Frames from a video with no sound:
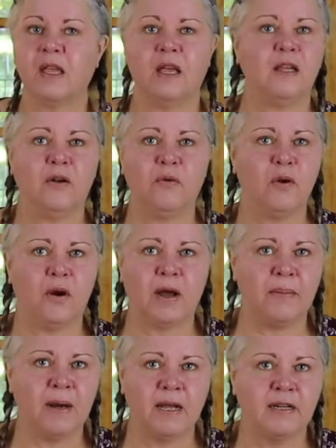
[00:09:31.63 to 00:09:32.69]
you know, no,
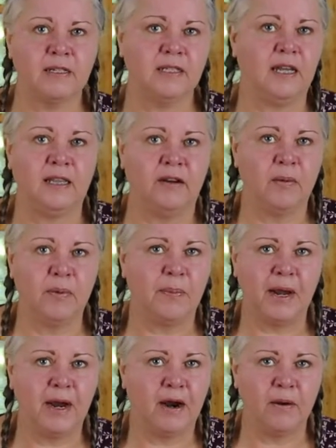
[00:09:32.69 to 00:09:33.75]
I'm not going to stand there and
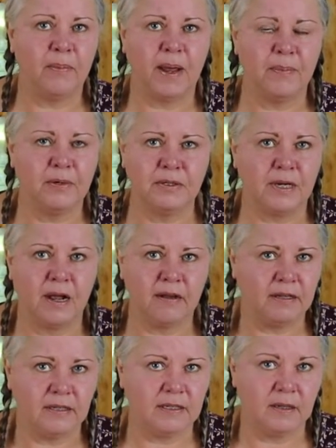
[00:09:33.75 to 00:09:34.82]
prepare peppers and
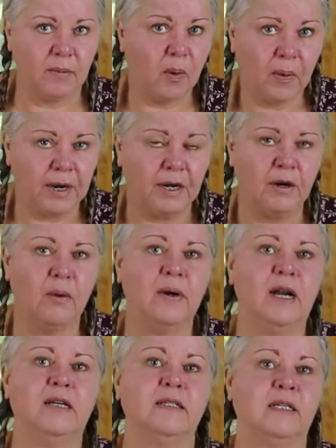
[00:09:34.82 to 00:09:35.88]
onions in the morning. No one
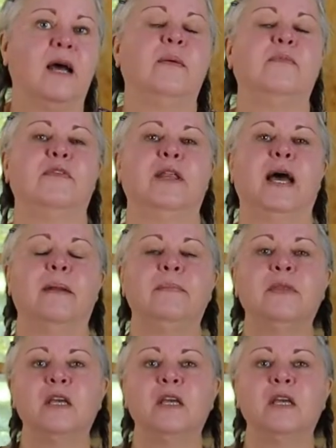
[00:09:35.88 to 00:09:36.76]
has time for that.